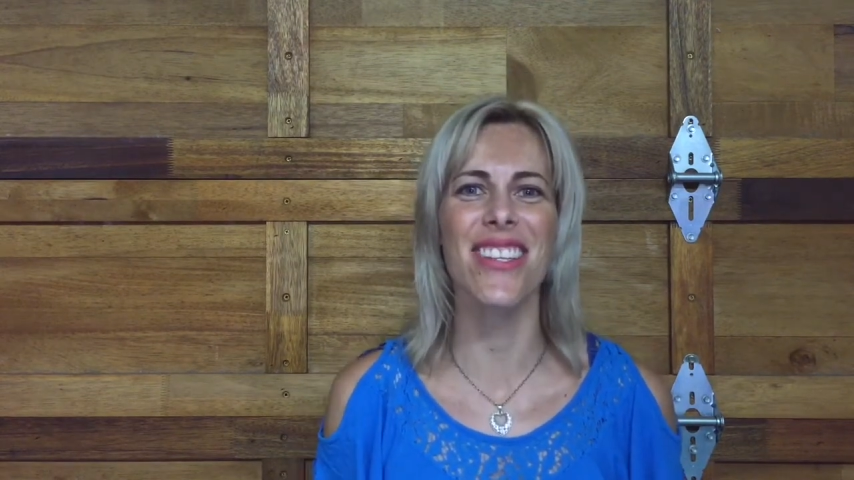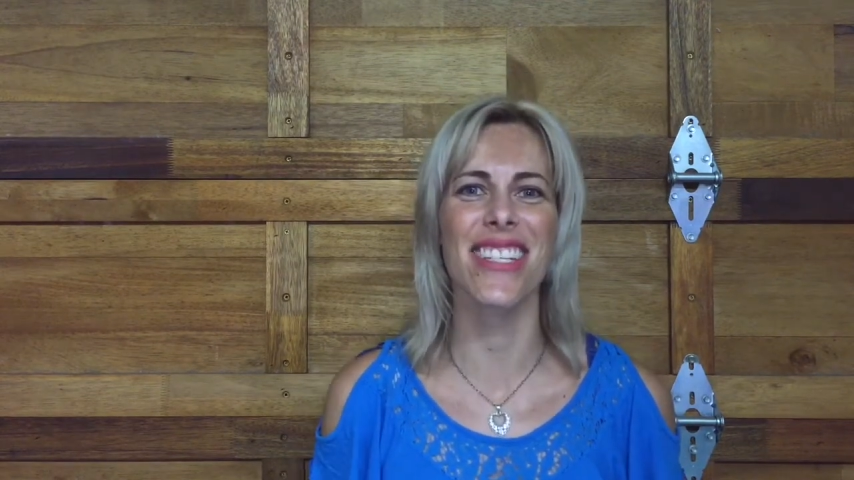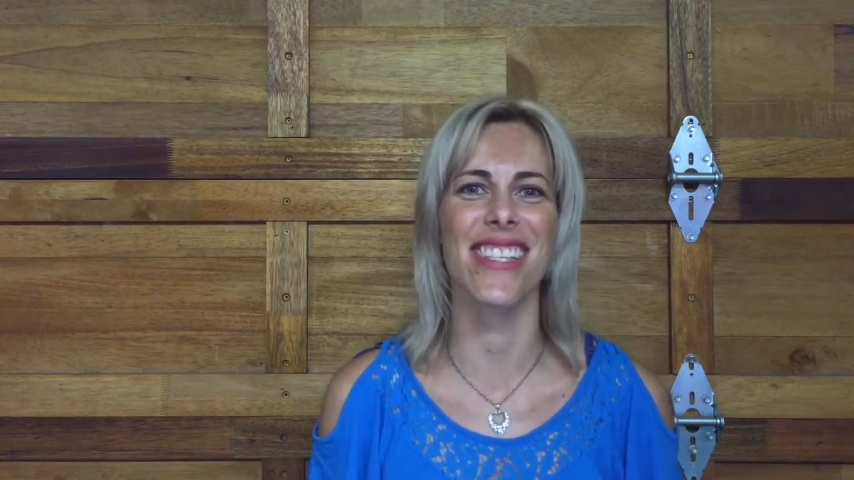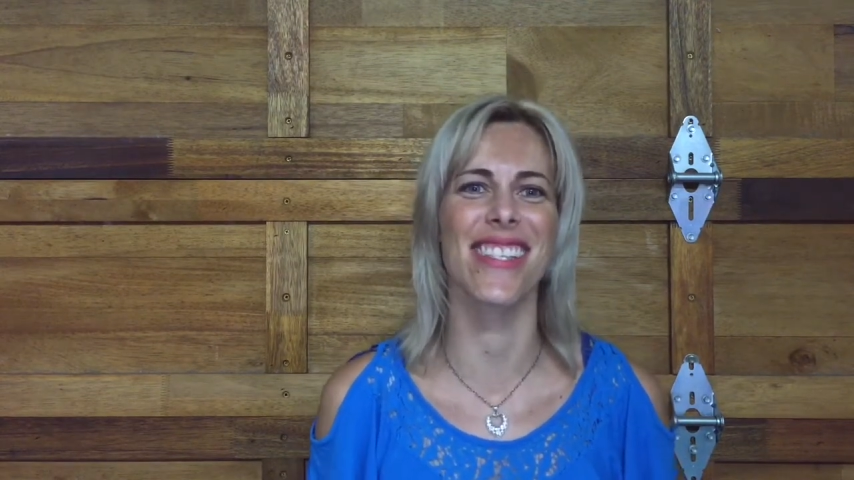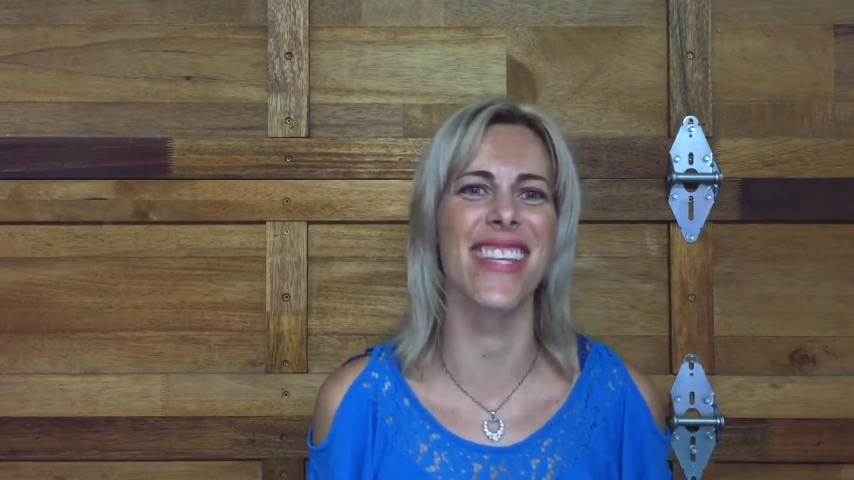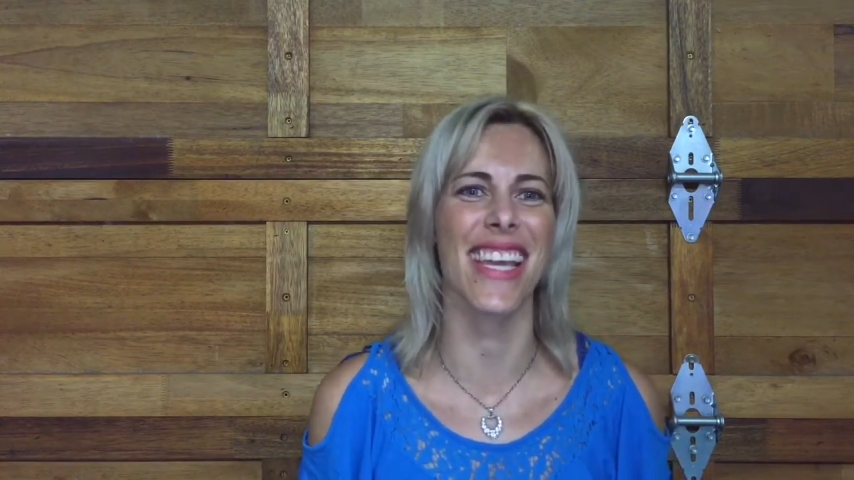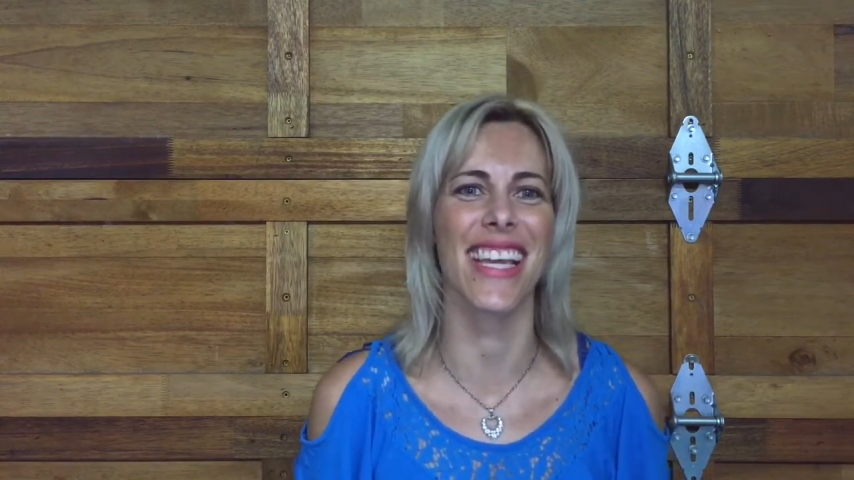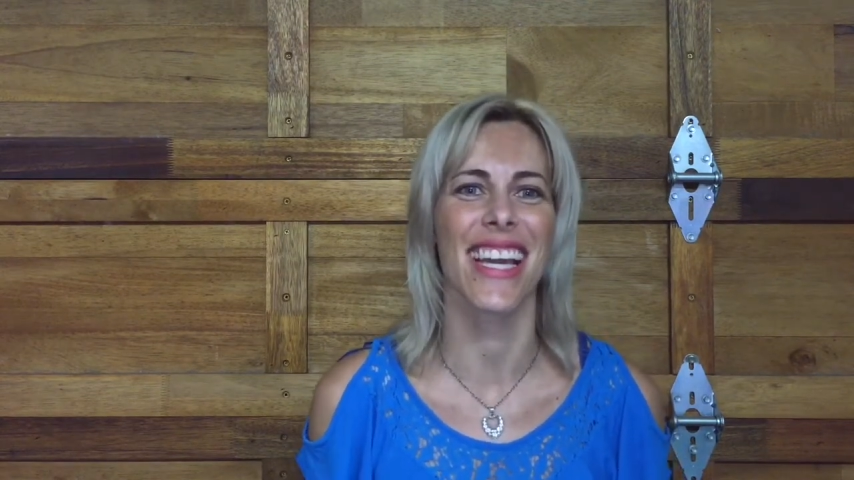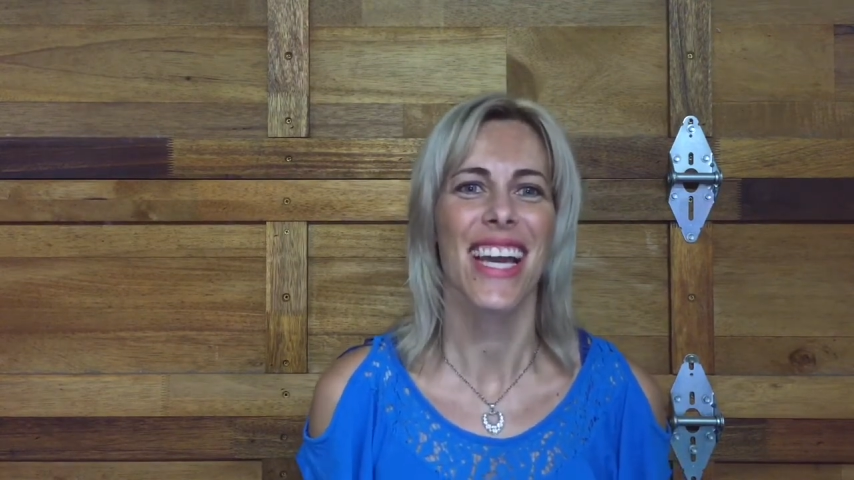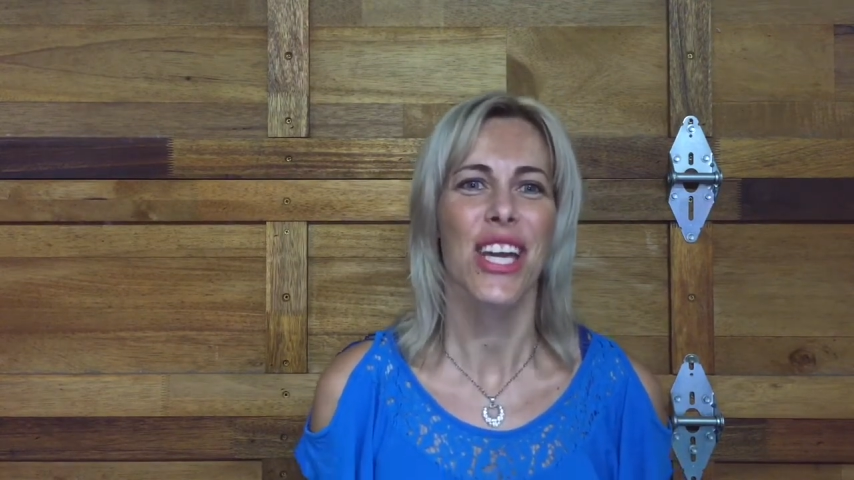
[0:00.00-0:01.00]
the
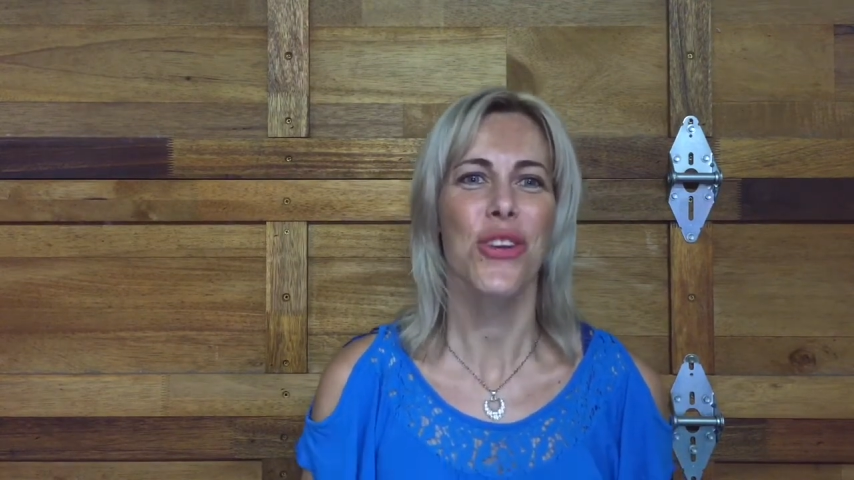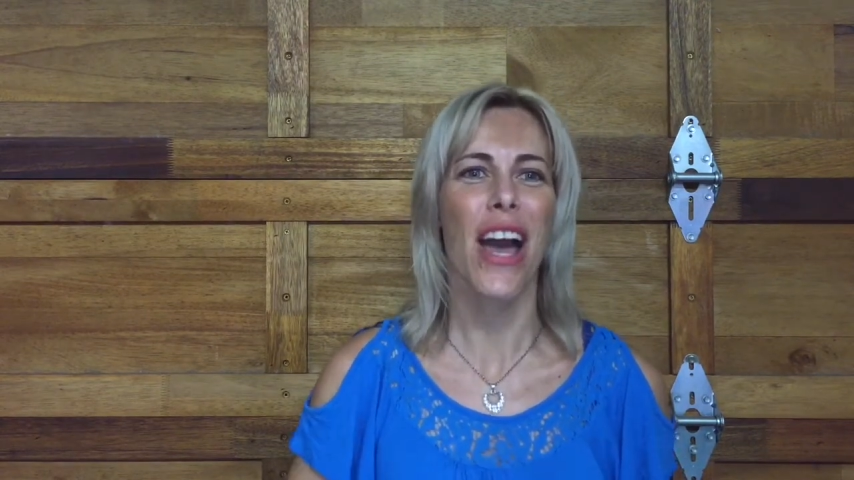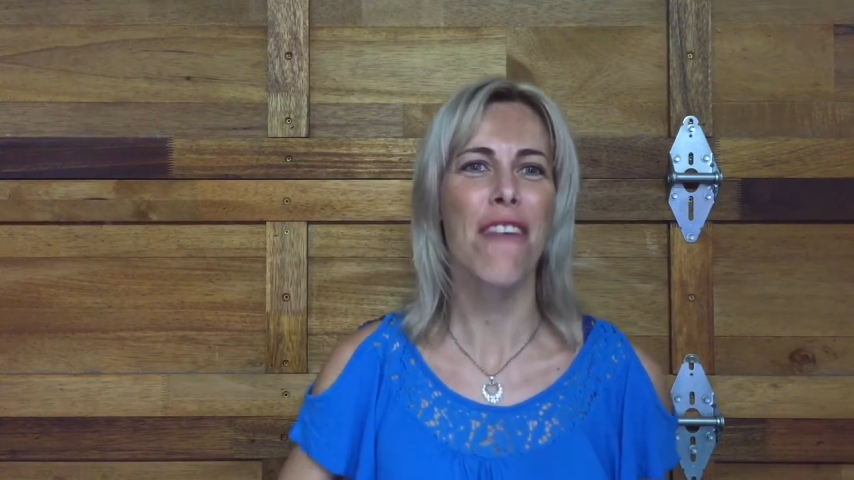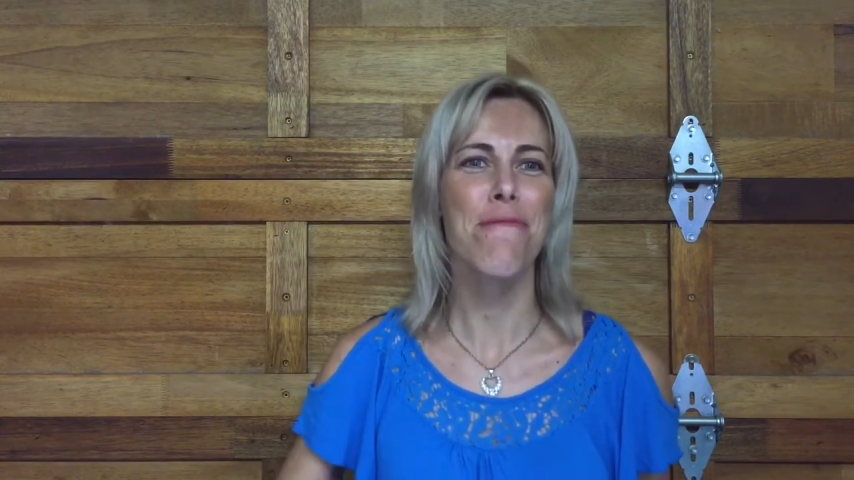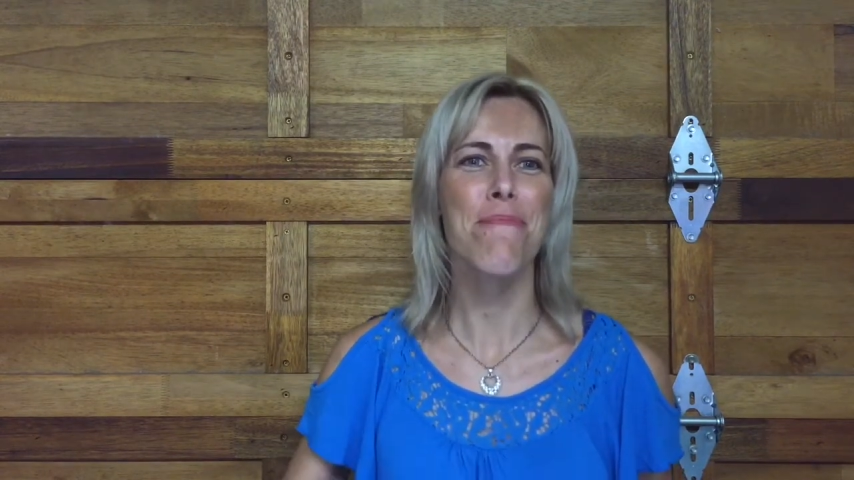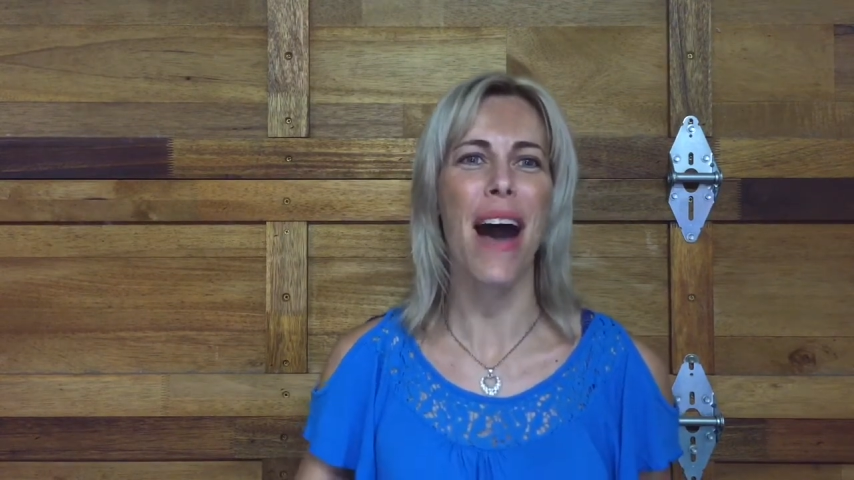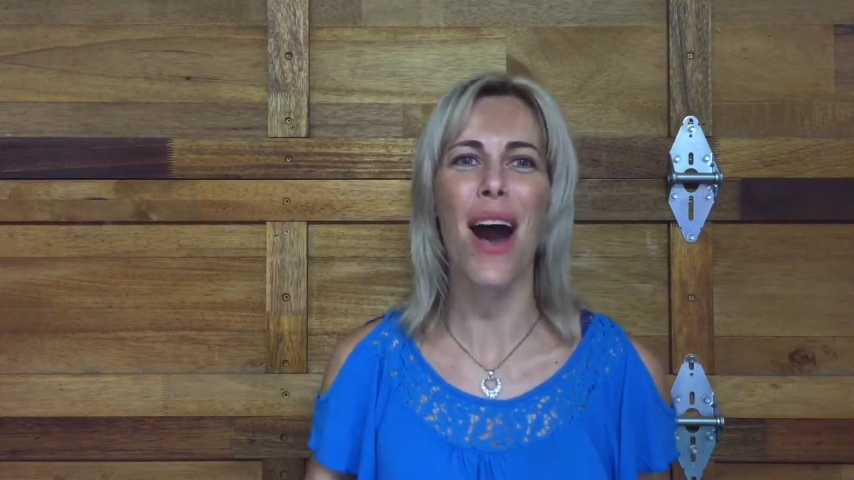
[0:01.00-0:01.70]
sick. You have